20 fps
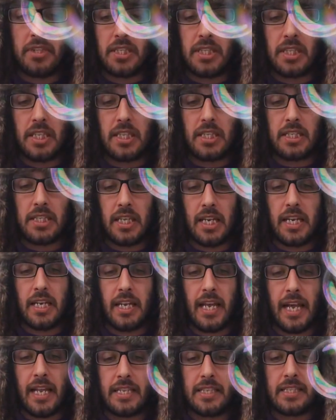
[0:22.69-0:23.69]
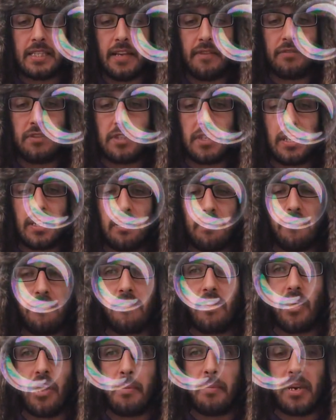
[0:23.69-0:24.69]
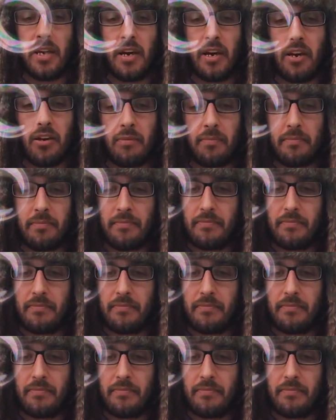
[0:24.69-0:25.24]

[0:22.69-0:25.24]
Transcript: 16 and 17 of Fly Me Home.